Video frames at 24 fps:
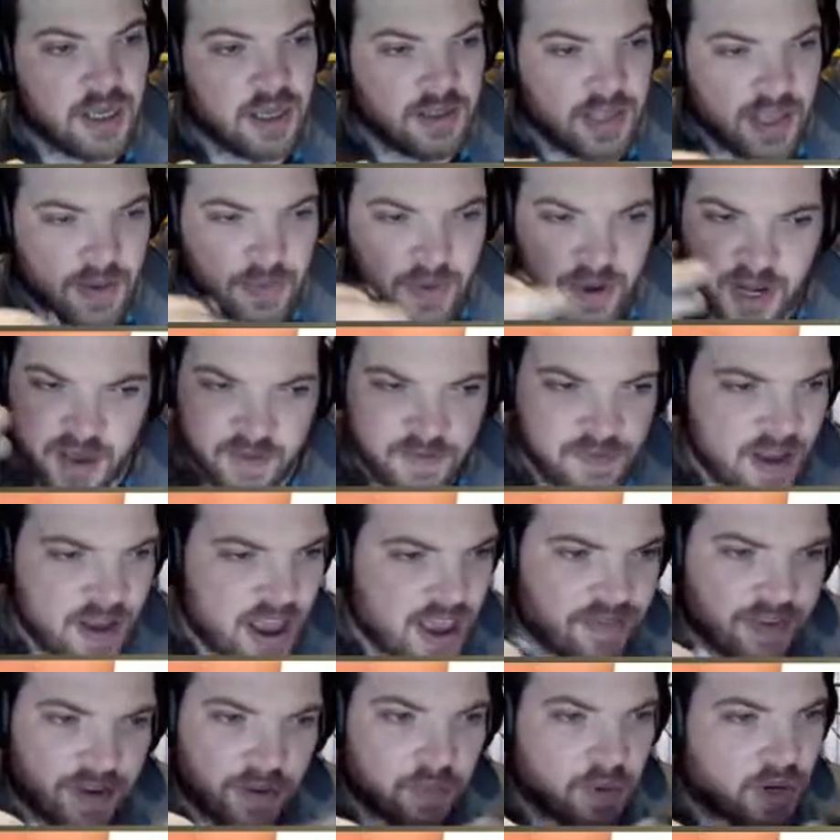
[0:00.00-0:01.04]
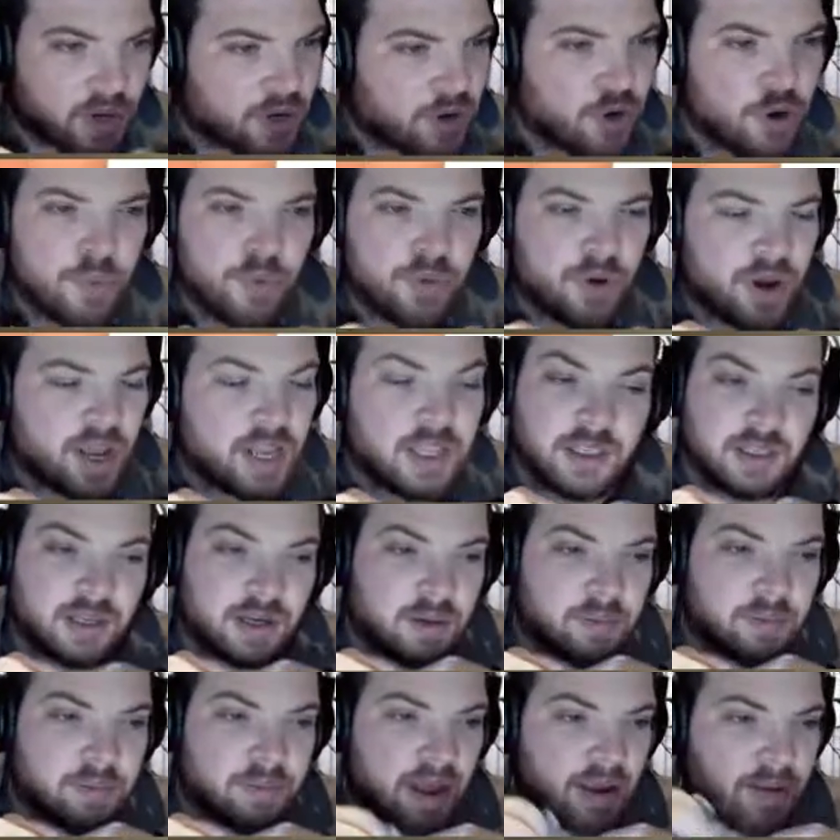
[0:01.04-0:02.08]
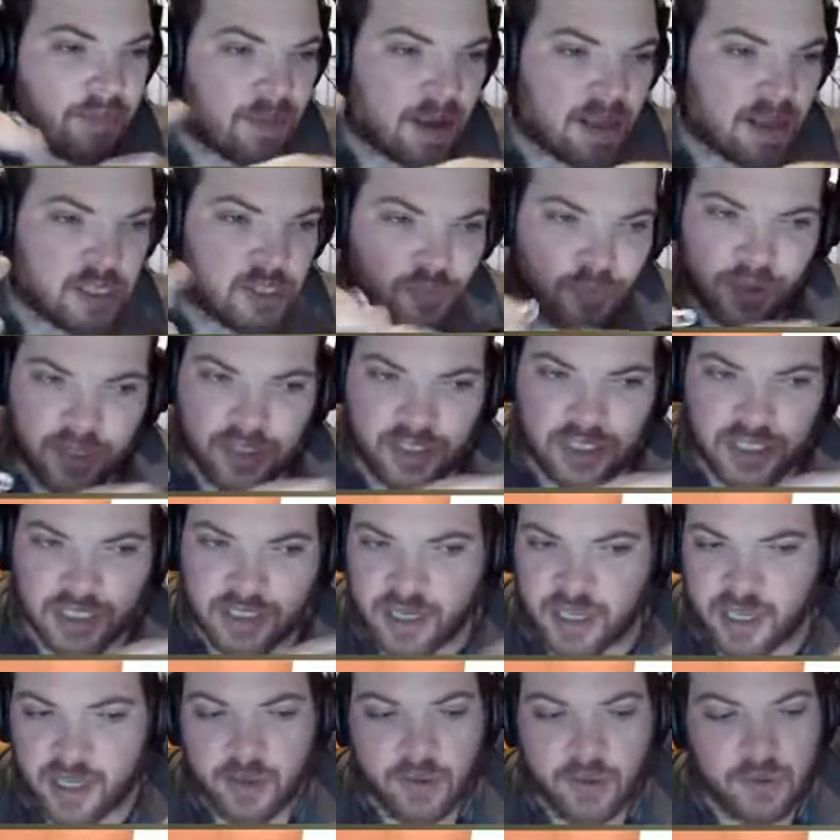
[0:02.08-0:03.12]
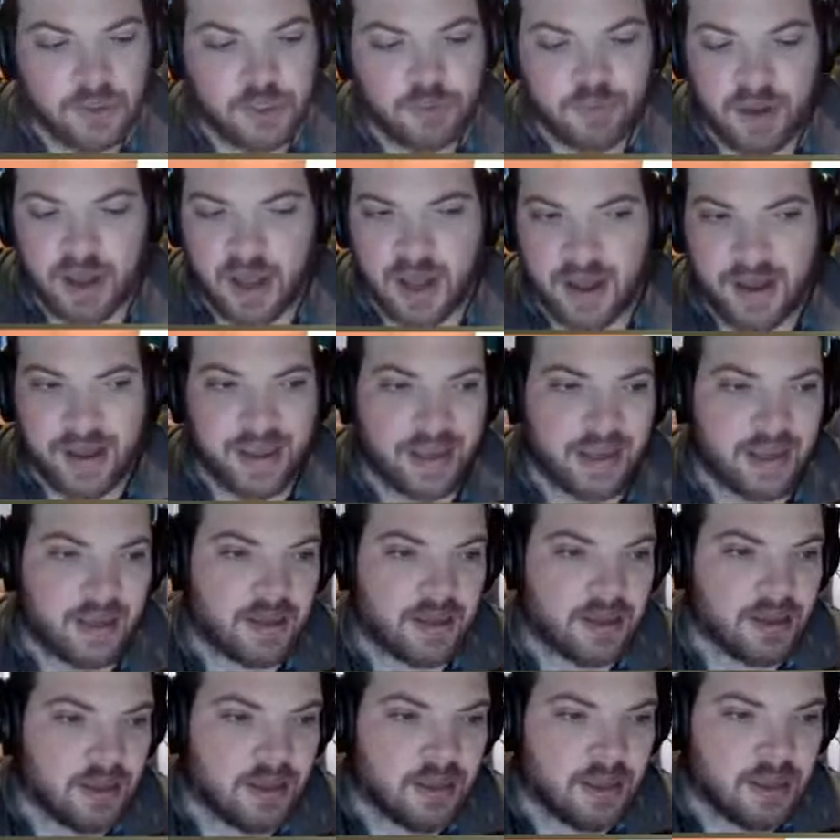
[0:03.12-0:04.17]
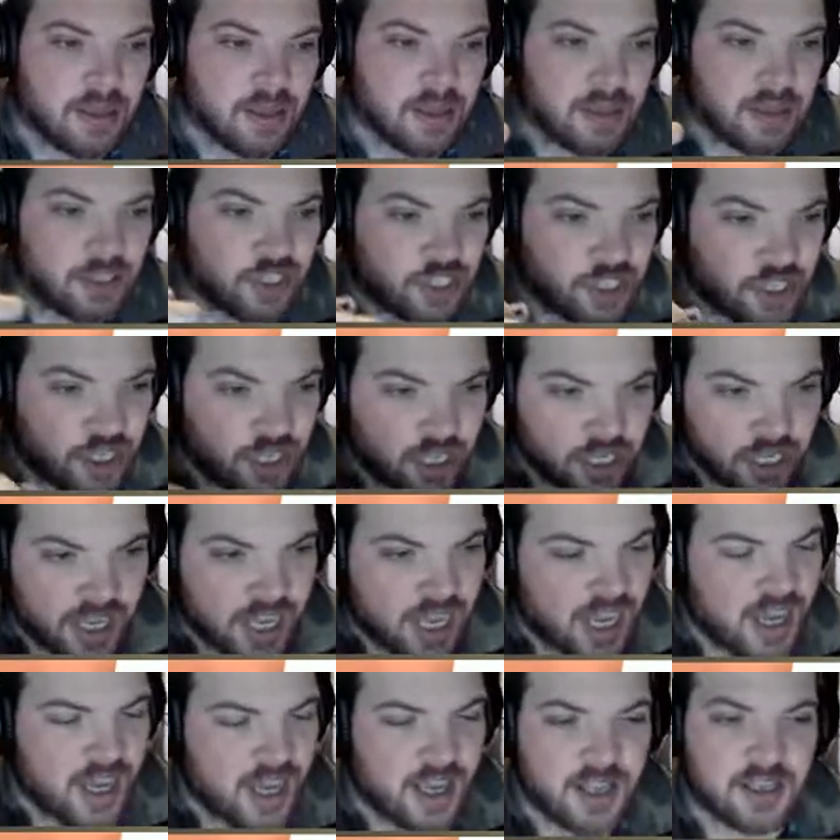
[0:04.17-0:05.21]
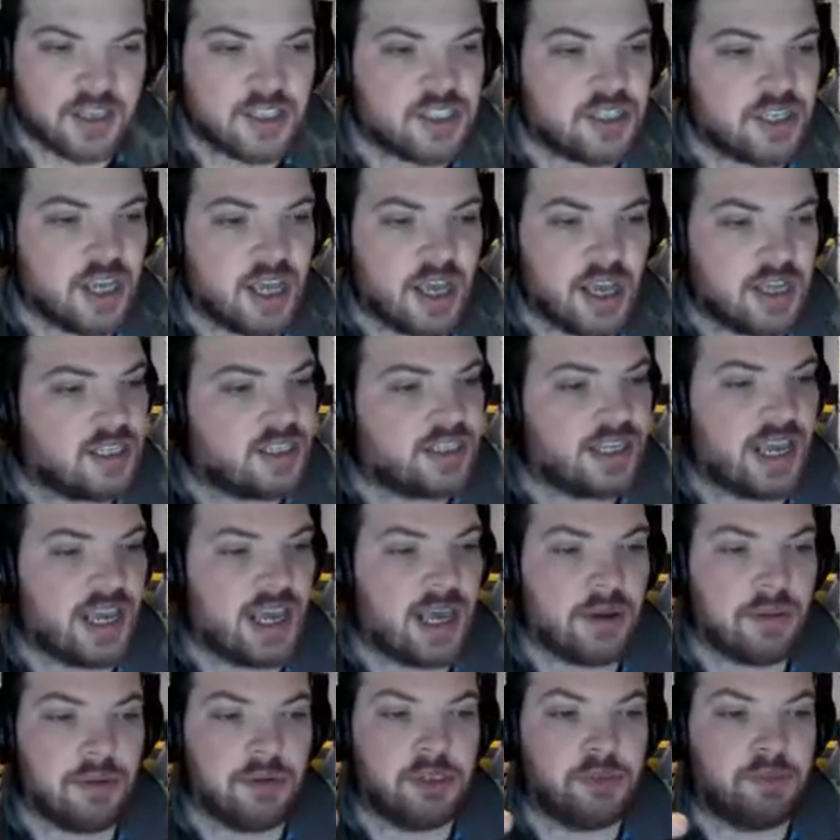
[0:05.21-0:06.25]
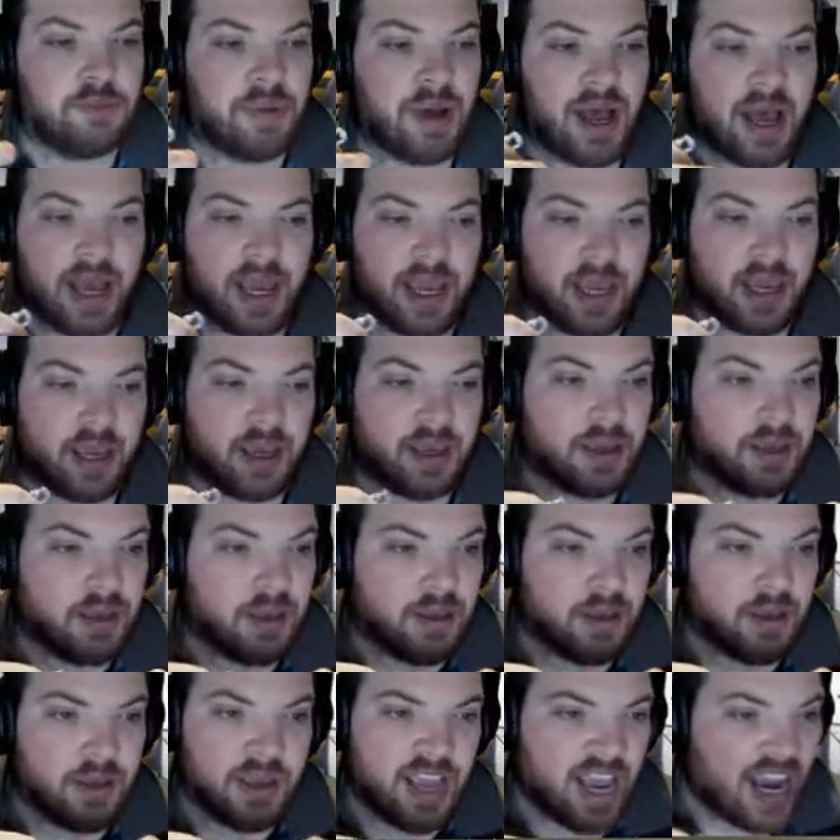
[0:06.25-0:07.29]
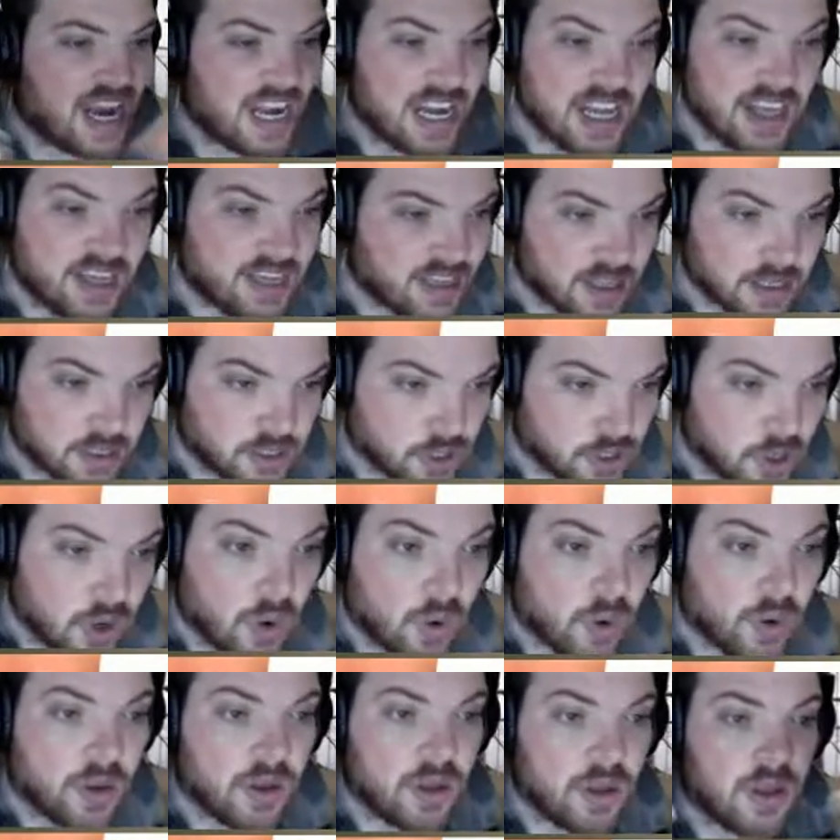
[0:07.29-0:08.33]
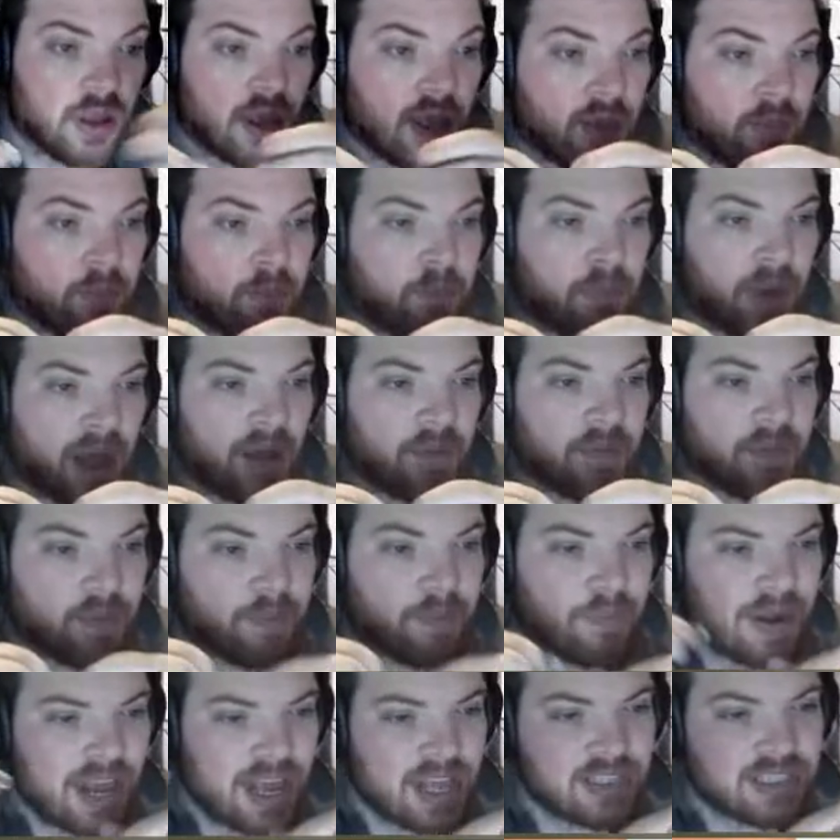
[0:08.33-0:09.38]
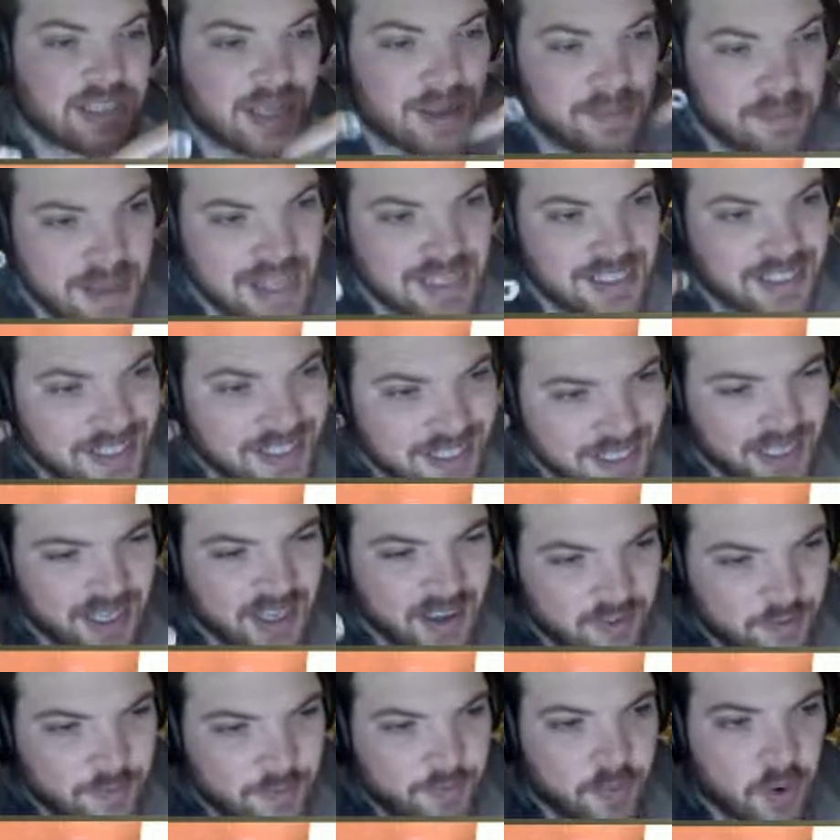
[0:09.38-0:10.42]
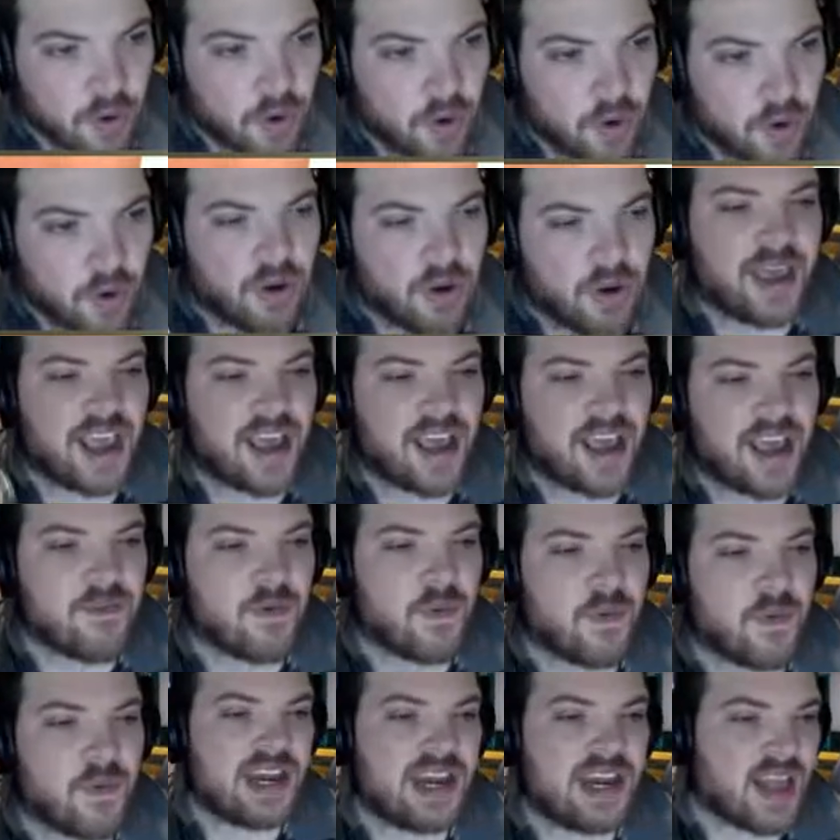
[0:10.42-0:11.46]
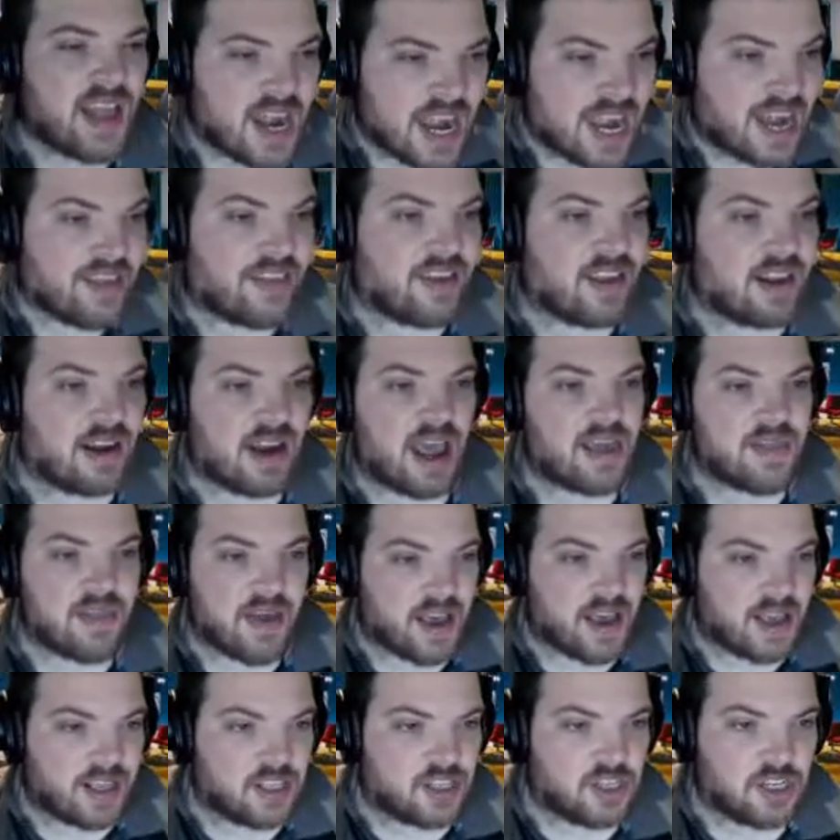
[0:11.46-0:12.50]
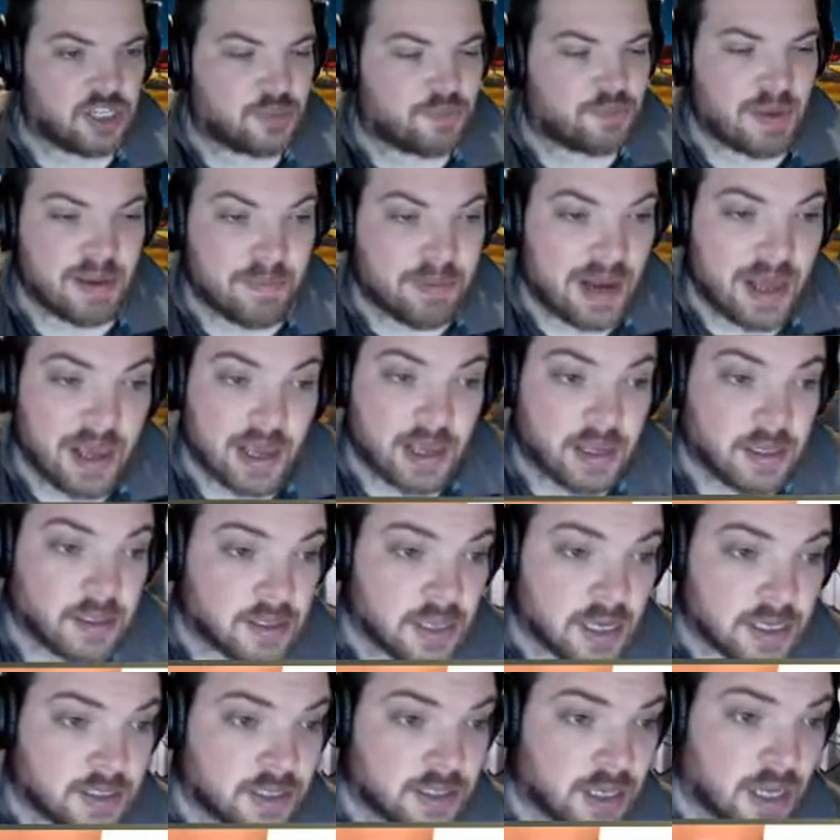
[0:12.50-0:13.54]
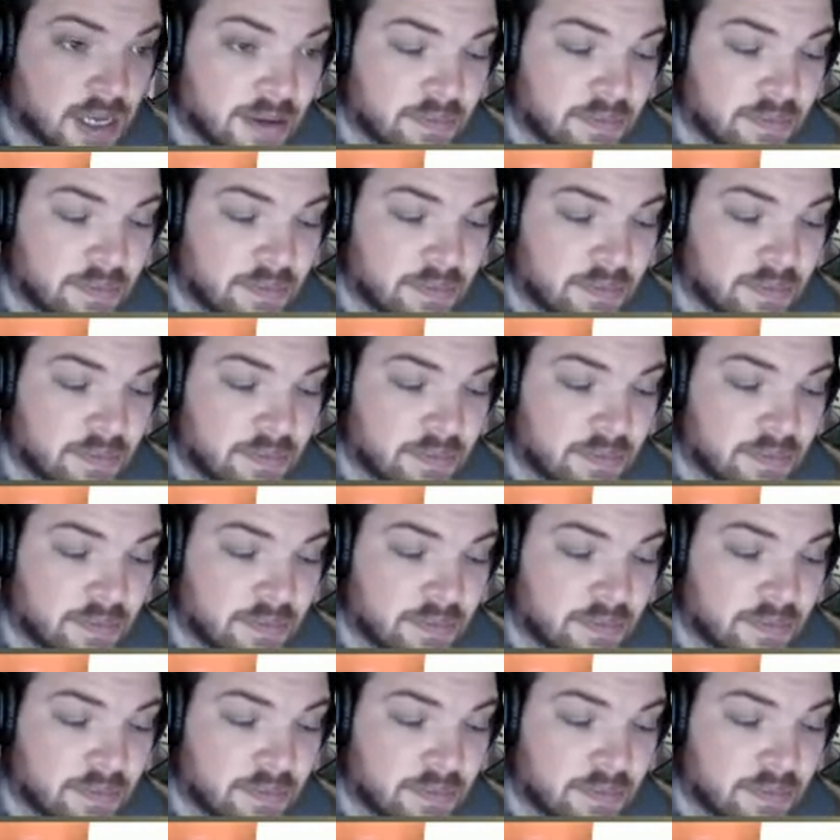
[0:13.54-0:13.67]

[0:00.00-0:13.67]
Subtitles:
they would have, I think, recuperated it by sponsored deals, by kits sales, by anything at all. Yeah, but the players that Man City have bought, they haven't really done anything like that. They've just been players. That's it.